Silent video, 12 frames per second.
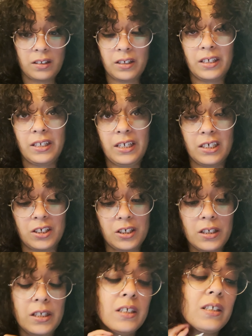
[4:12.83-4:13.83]
And yeah,
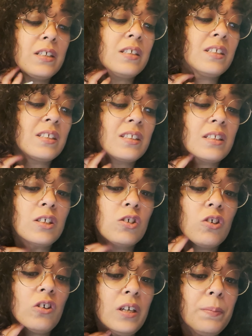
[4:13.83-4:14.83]
Chucky is
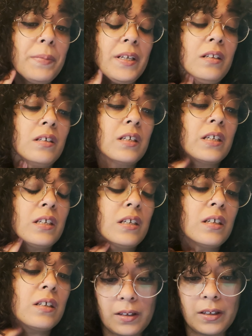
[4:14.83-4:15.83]
creepy
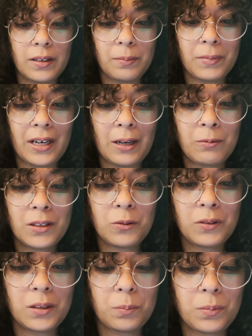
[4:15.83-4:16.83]
looking. But I was
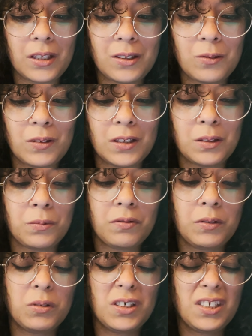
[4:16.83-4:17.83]
always obsessed with this
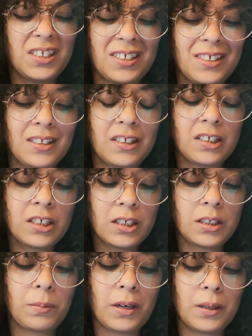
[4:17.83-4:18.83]
movie, which is
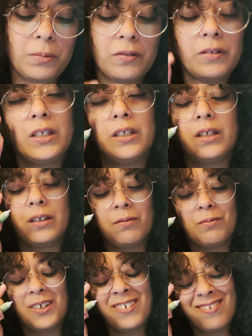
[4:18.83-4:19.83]
such a bad movie.
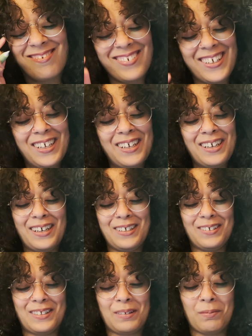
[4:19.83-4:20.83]
And they
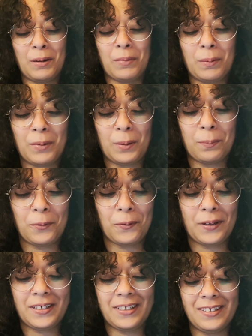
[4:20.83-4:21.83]
used to make my mom
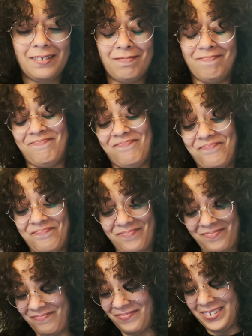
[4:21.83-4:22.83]
rent it
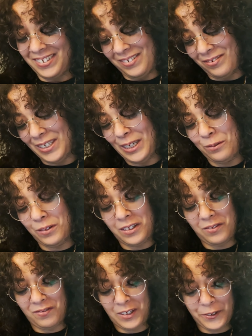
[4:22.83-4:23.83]
when I was
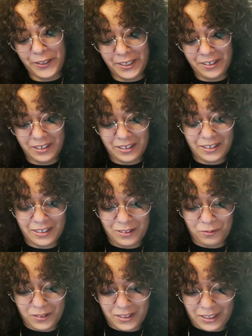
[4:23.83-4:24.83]
very young, and it
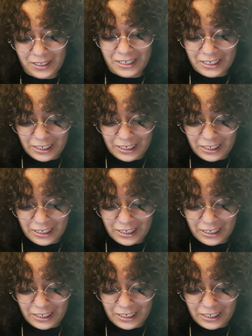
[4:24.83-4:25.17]
was like